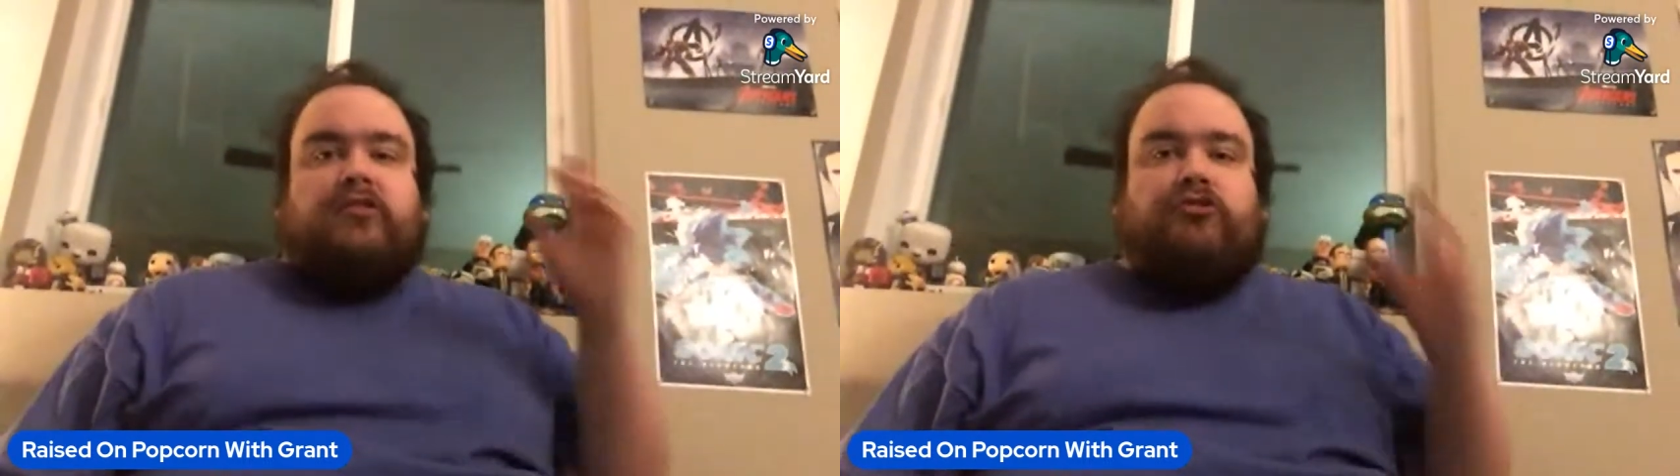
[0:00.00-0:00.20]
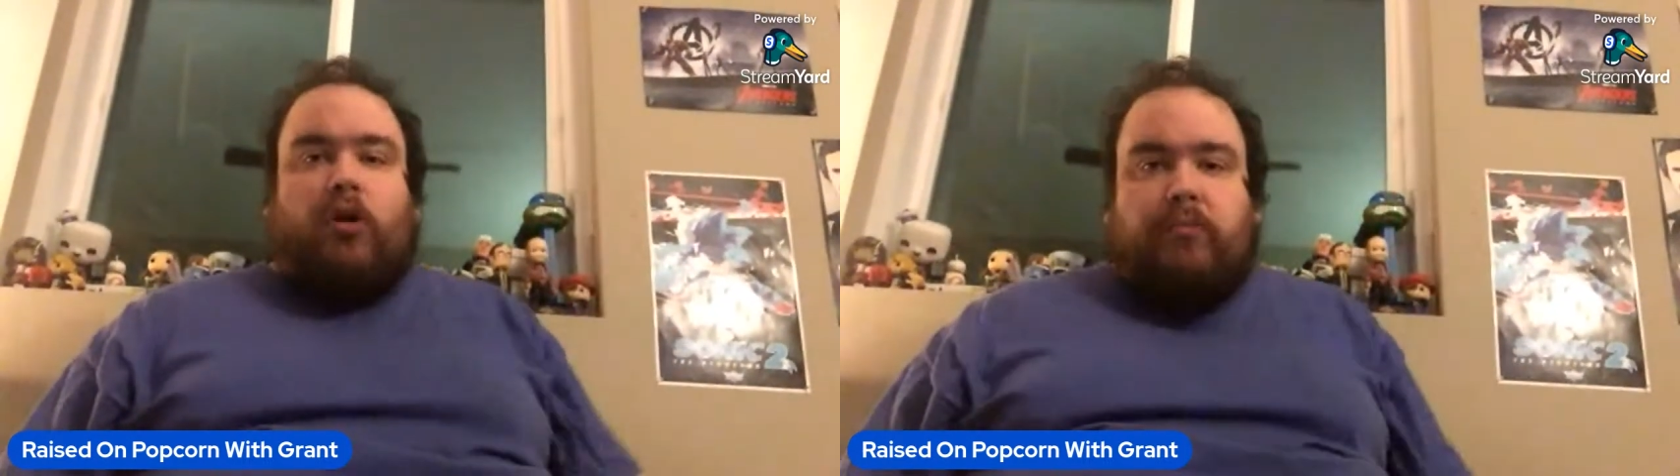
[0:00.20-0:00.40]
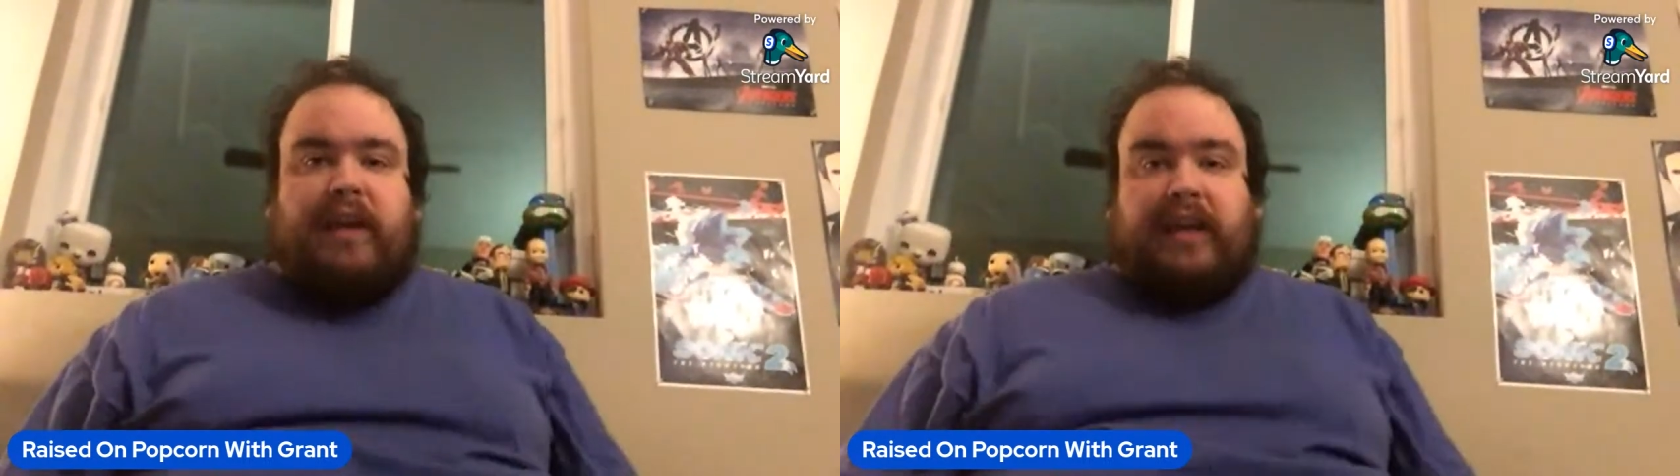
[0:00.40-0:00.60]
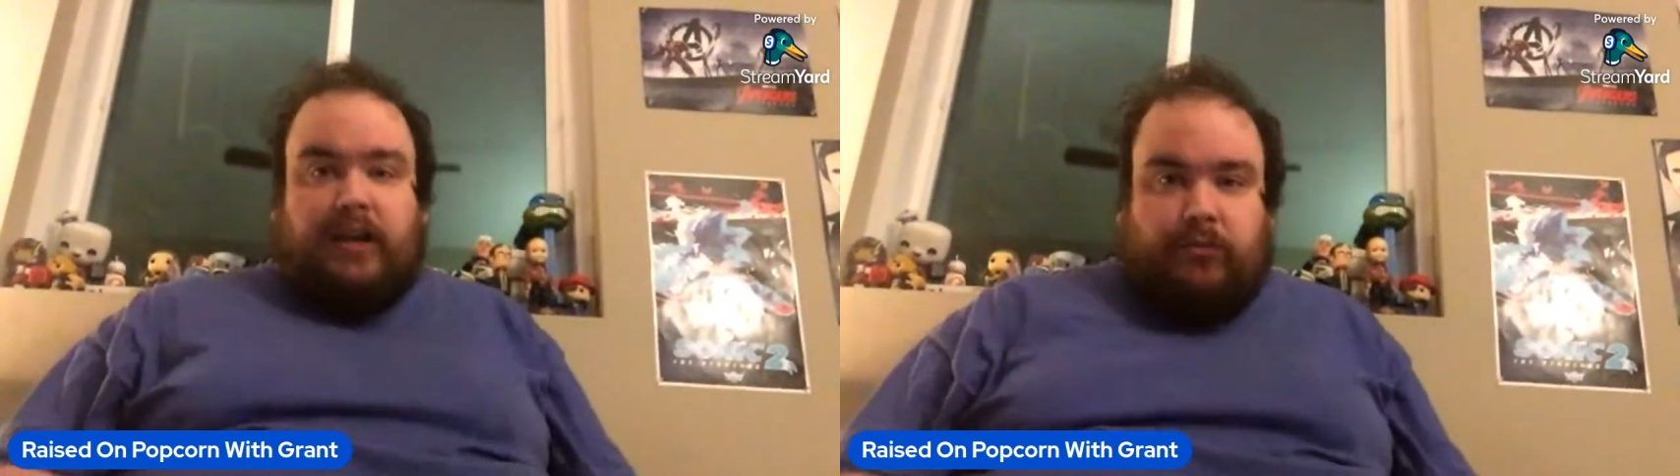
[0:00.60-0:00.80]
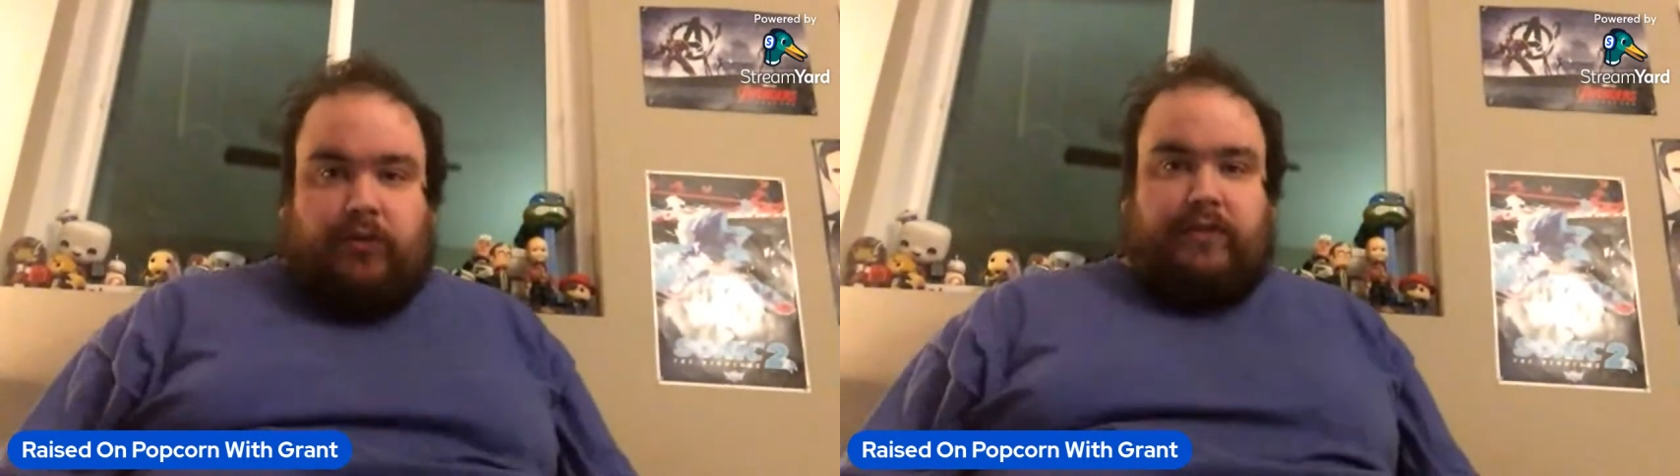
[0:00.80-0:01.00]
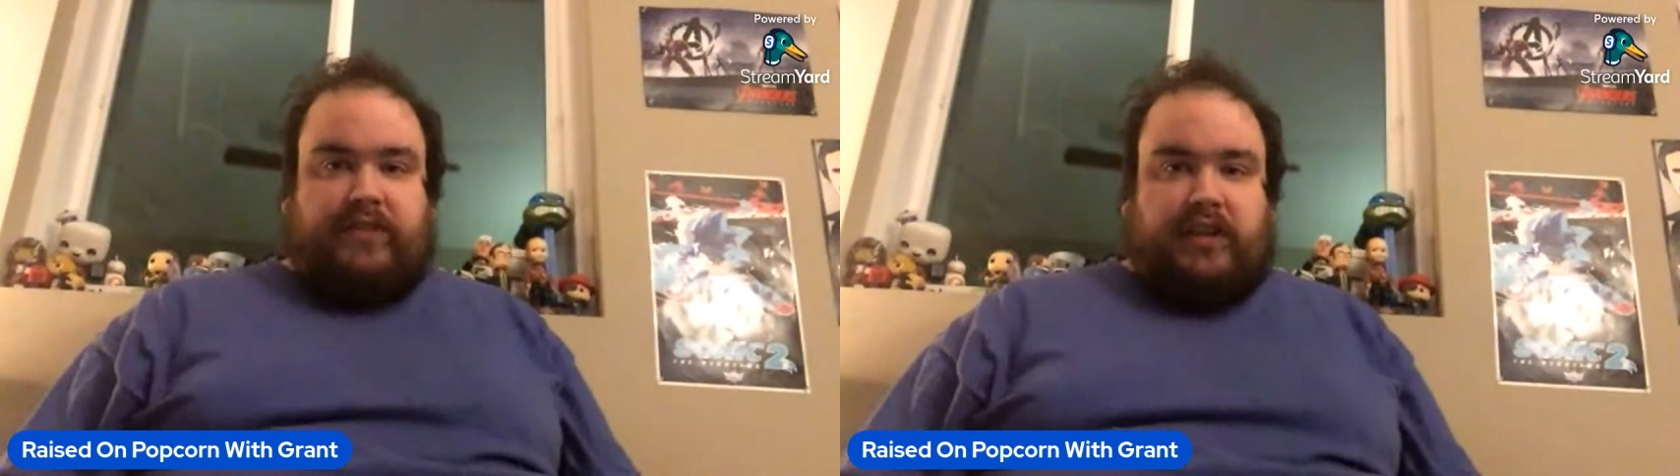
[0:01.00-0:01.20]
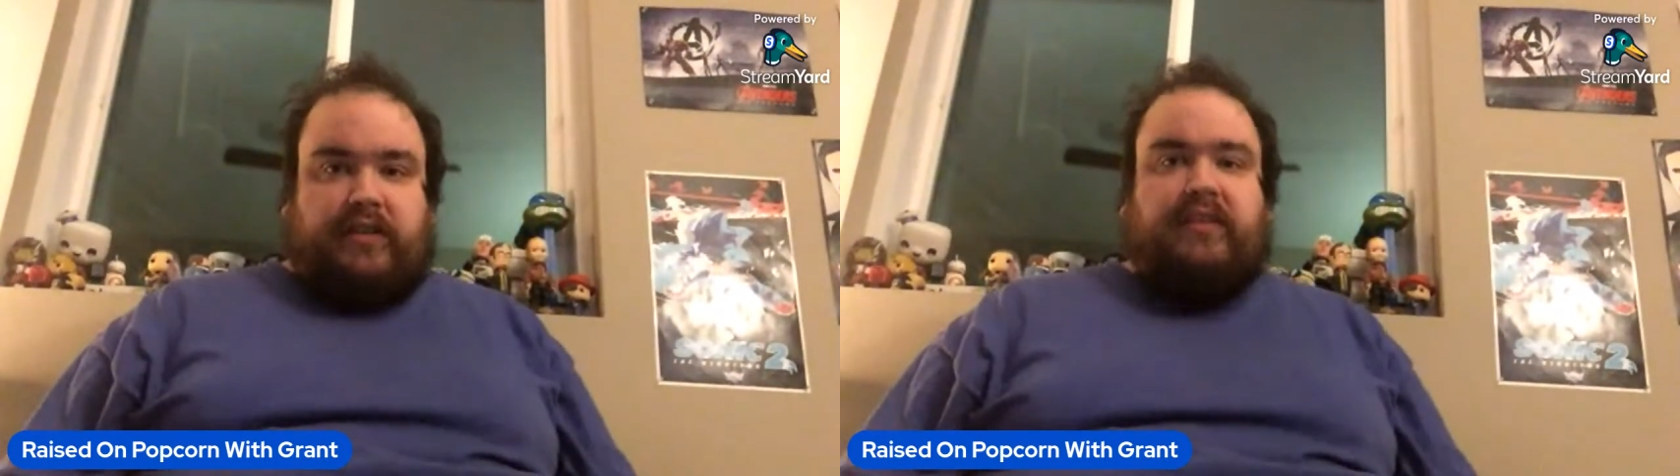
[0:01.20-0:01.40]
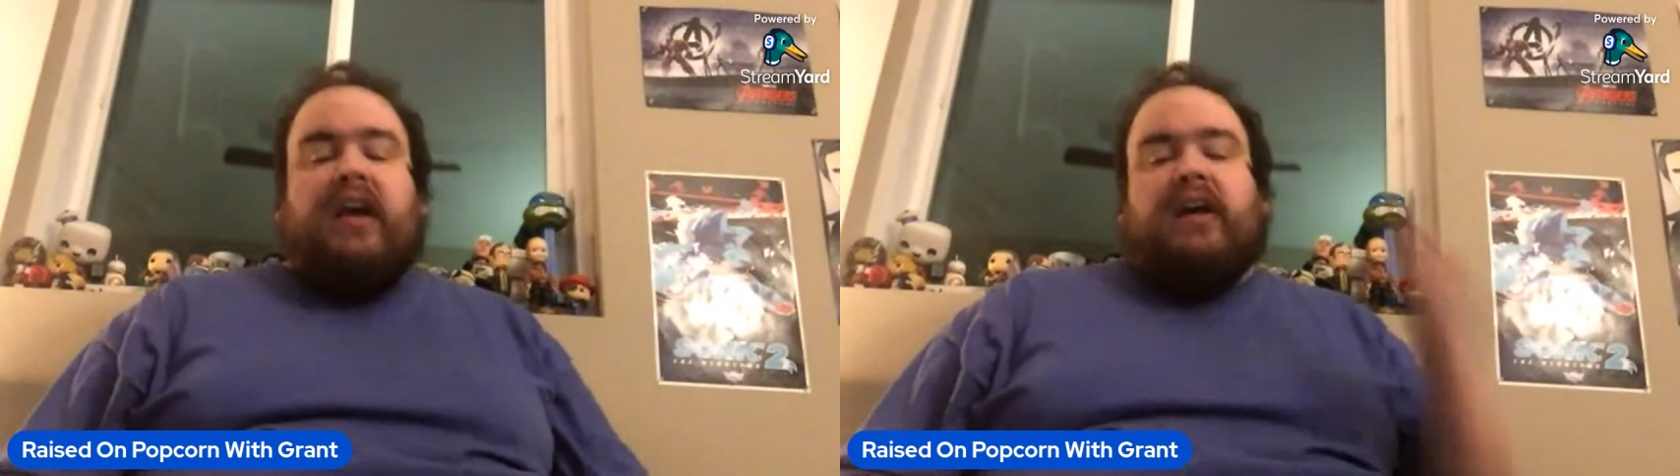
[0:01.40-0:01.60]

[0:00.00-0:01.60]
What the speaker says: Don't make any more of these.